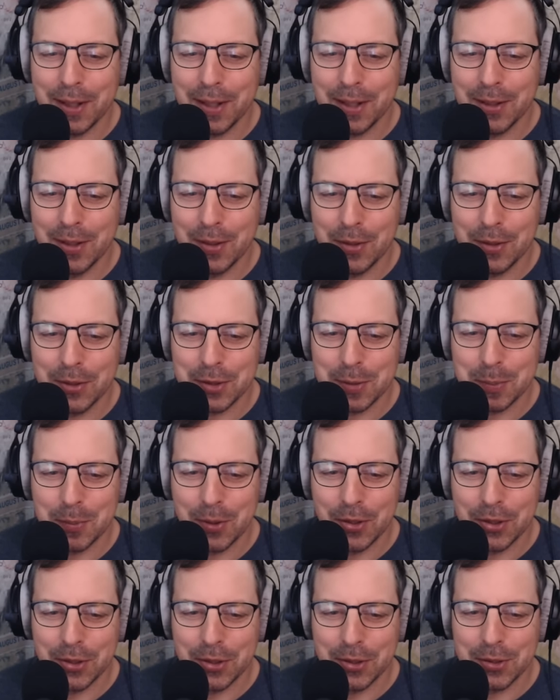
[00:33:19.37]
I know there's some
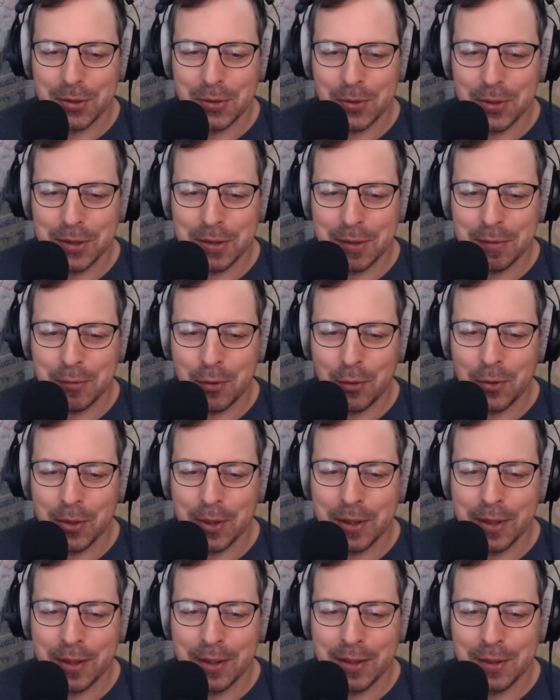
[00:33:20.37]
really good stories unfolding there